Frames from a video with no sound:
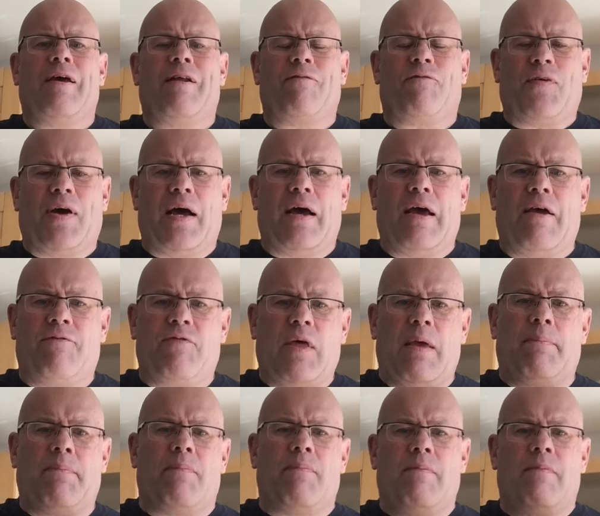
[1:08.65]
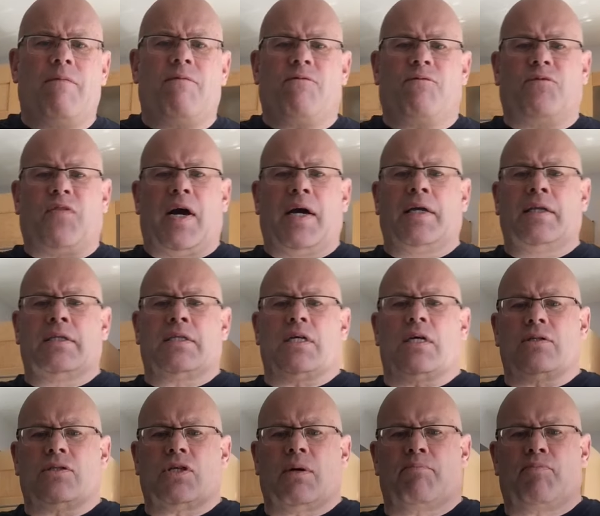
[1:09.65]
In fact, if they find
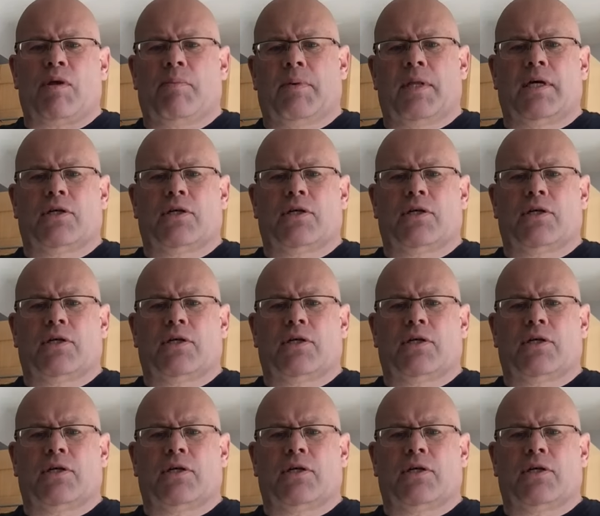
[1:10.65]
something